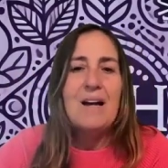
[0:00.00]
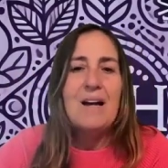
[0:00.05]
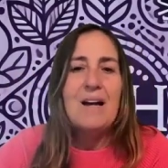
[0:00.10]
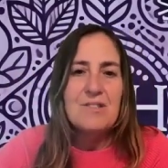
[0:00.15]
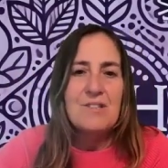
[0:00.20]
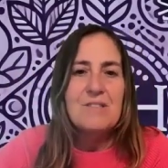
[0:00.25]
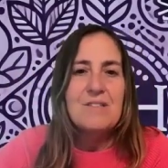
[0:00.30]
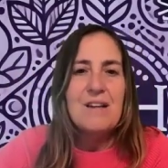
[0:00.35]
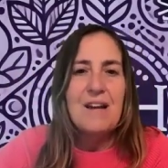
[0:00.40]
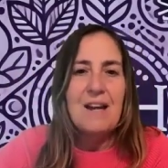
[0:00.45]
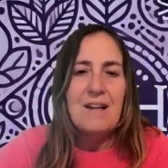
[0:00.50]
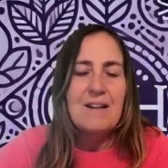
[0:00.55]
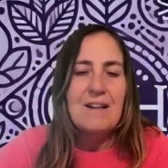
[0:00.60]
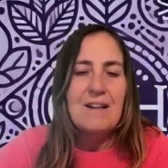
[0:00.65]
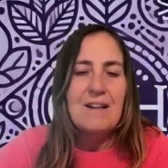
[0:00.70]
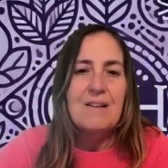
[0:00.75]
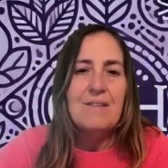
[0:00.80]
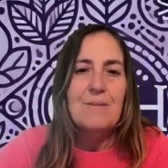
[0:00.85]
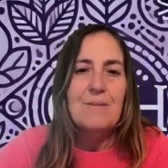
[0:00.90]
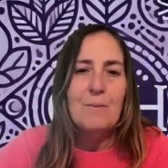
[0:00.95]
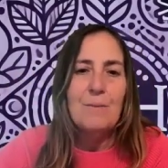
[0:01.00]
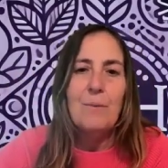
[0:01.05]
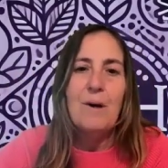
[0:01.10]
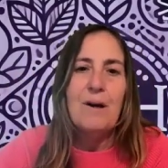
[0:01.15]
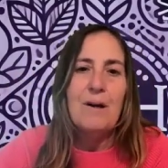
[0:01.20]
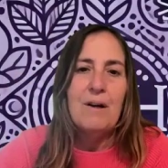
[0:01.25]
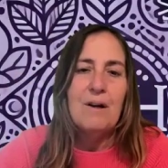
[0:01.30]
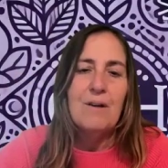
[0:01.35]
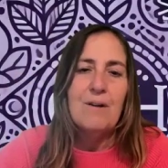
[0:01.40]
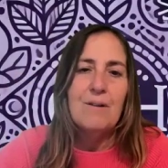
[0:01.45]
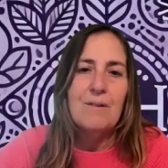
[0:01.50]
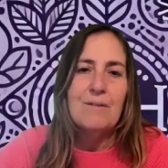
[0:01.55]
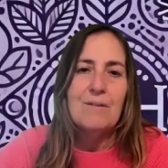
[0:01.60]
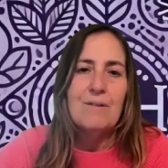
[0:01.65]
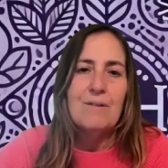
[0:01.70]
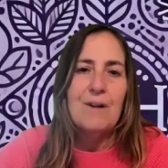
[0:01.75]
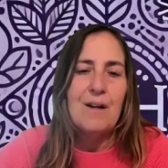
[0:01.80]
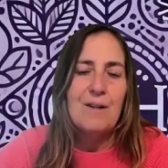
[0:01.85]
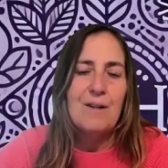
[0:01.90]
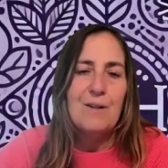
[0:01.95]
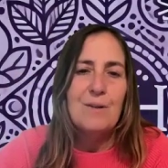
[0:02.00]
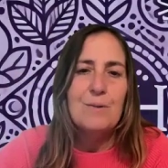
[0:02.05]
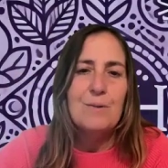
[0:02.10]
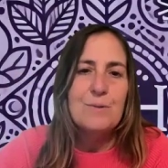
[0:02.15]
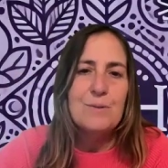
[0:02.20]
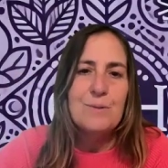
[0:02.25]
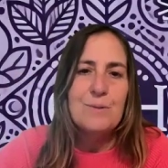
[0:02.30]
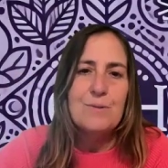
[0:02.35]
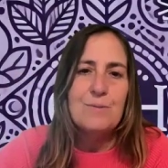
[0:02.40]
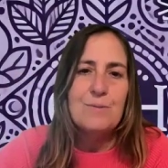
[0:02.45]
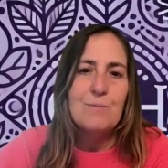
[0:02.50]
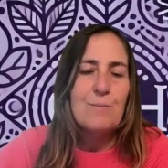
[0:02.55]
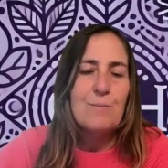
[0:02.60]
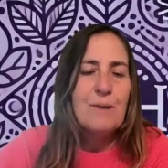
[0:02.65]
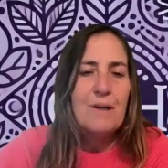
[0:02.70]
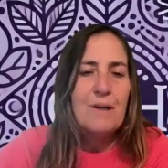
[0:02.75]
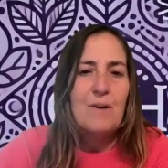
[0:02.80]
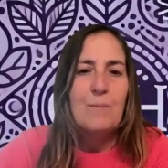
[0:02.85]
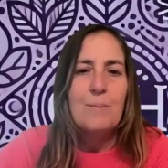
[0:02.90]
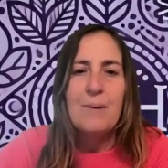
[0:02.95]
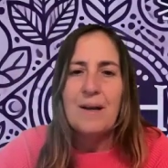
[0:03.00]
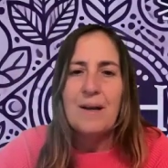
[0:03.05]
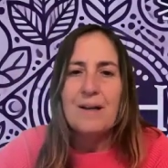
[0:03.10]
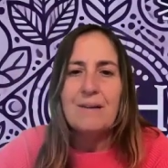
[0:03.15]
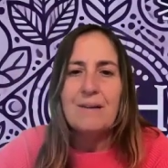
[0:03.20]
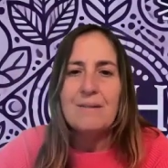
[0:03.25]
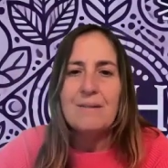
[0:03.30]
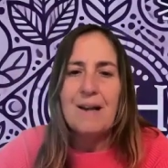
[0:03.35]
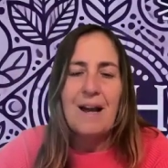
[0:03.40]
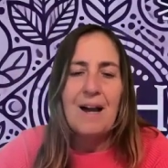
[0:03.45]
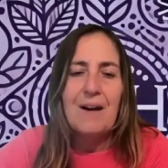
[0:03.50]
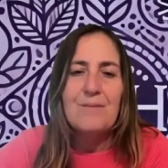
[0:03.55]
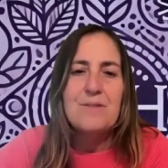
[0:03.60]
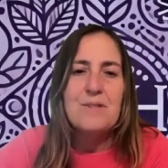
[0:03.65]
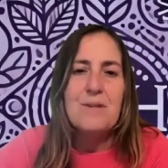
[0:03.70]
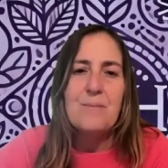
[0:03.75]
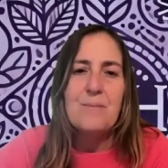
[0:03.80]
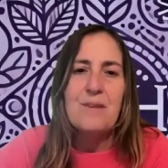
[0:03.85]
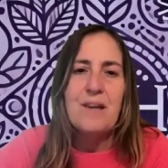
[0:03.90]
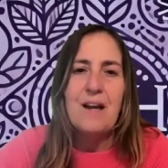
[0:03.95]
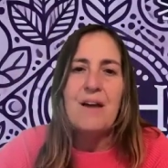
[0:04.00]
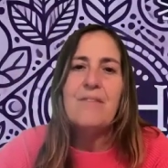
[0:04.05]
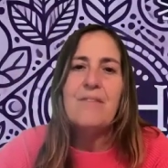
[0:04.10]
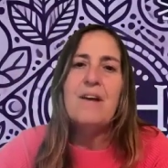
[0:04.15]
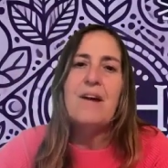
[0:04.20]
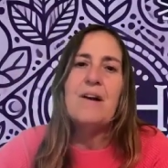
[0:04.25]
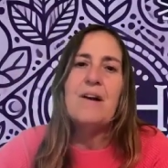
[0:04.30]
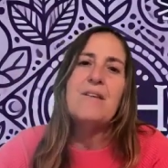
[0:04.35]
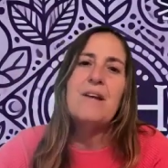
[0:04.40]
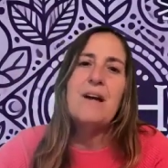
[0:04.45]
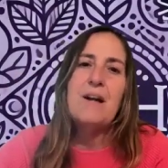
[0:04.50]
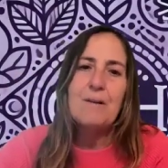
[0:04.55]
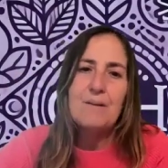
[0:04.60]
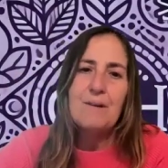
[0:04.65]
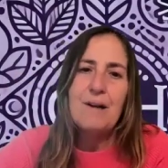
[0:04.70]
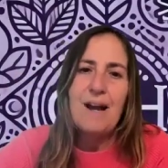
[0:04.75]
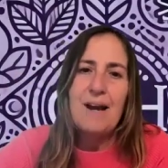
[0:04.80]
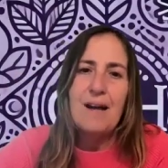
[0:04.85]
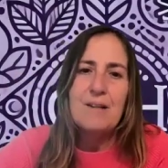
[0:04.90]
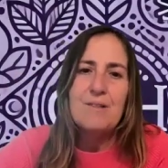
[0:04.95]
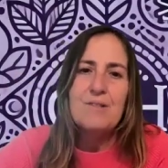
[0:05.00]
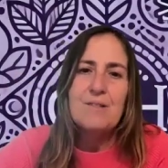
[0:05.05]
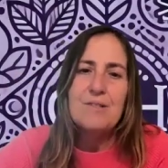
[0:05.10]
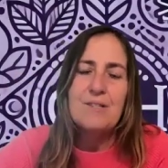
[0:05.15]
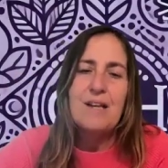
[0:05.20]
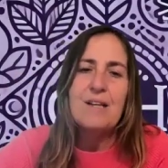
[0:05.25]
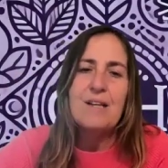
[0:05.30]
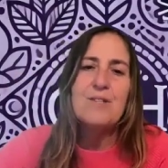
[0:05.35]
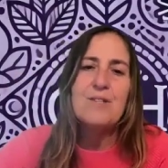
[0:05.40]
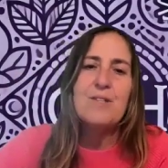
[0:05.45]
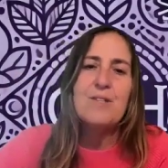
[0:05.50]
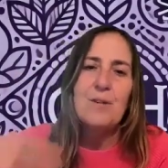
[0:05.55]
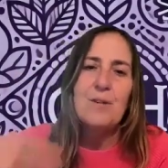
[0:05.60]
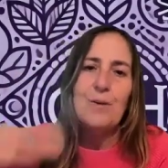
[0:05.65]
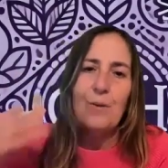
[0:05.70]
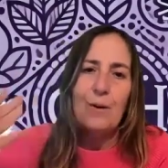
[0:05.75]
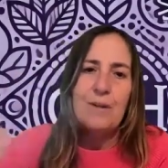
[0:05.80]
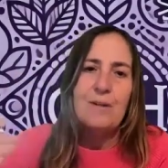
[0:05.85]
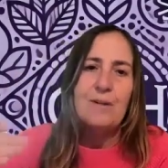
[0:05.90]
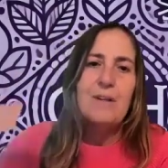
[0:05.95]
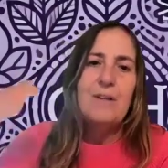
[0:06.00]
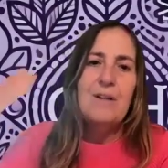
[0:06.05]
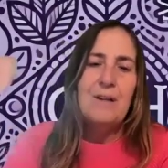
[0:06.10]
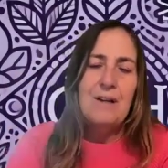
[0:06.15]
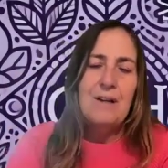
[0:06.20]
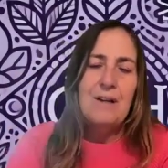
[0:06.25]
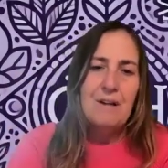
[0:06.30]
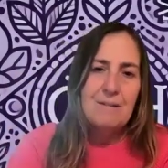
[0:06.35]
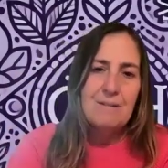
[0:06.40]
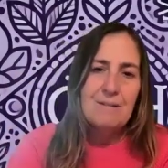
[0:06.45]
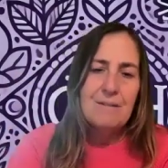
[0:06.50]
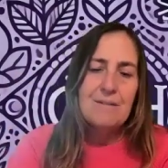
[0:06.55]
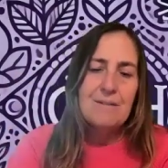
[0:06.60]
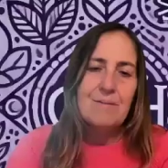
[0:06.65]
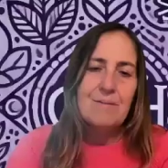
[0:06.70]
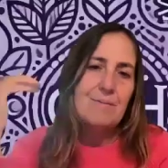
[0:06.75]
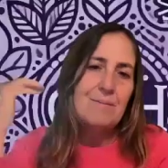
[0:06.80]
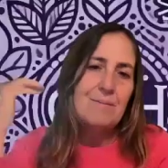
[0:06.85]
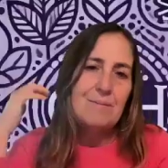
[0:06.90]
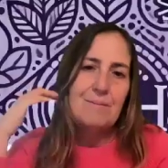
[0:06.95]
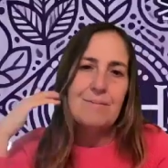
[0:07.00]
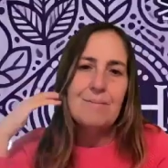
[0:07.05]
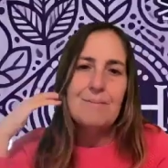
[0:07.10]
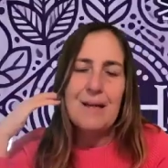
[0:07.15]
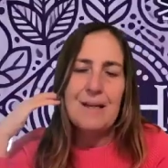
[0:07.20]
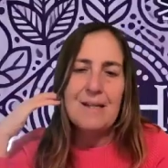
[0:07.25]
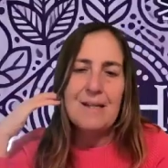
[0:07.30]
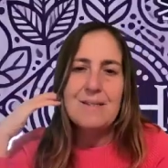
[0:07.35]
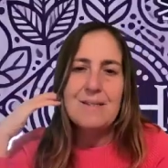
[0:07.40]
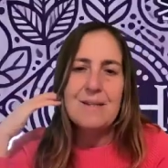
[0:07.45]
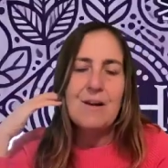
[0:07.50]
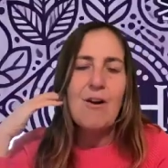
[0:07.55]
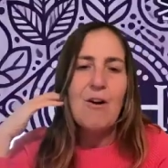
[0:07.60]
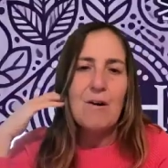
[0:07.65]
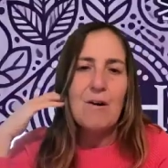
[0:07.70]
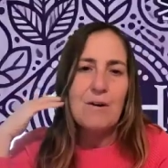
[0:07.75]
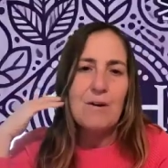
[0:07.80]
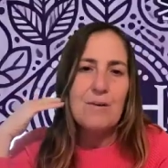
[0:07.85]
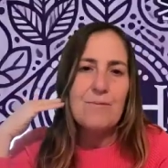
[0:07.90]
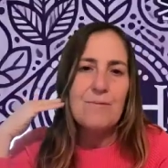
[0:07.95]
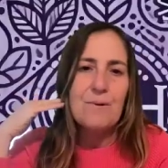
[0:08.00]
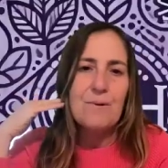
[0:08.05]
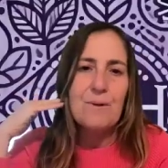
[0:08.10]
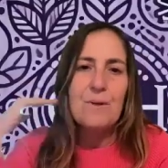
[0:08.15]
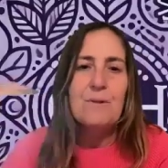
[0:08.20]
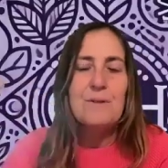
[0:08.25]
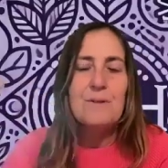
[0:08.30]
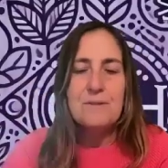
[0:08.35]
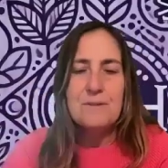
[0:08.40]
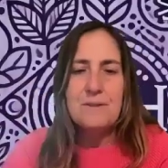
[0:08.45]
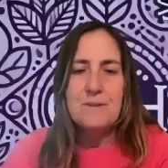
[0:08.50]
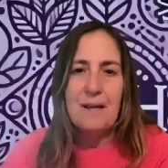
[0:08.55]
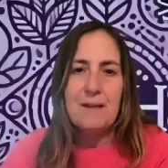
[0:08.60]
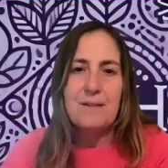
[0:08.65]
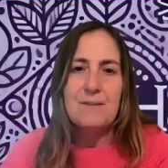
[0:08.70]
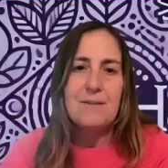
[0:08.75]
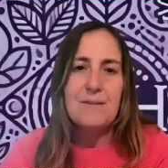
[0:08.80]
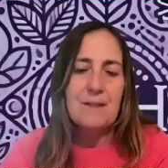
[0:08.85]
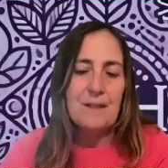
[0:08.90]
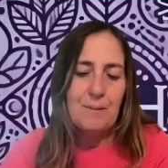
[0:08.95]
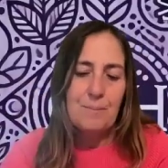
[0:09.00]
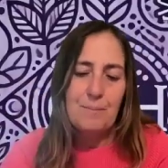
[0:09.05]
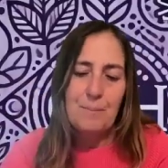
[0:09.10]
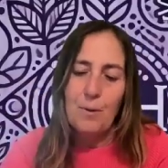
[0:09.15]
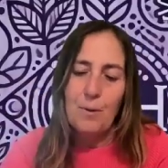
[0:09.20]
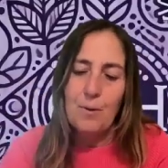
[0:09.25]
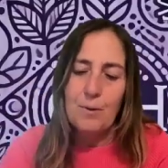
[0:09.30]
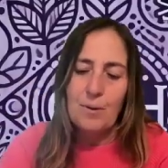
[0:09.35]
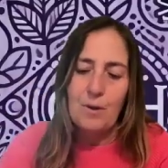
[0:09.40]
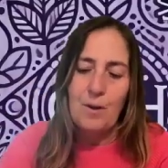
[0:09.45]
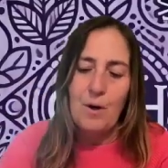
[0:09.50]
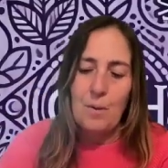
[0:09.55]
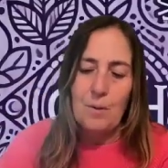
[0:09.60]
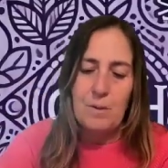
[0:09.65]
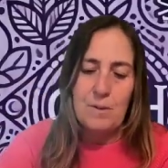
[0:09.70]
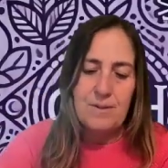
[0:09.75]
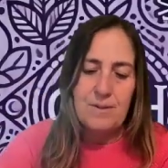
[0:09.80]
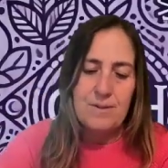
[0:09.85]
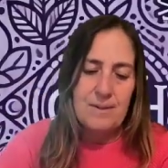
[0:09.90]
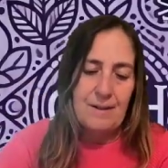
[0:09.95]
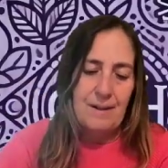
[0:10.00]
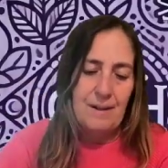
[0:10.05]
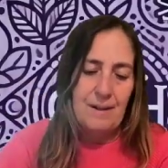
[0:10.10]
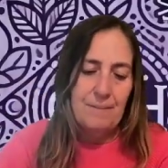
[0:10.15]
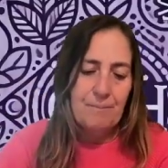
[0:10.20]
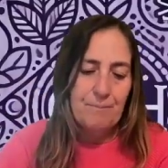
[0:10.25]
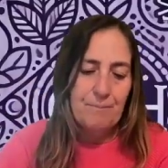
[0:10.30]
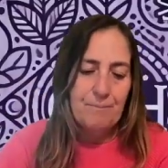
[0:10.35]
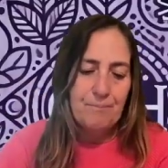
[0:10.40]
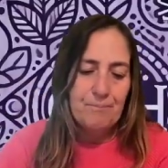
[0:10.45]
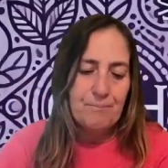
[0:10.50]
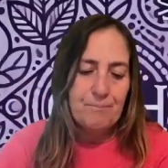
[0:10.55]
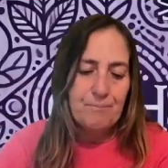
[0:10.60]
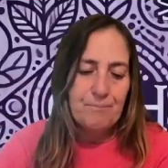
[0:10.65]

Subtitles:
agitating, where a news reel might have something on there that agitates you and makes it harder for you to stay asleep or to go to sleep.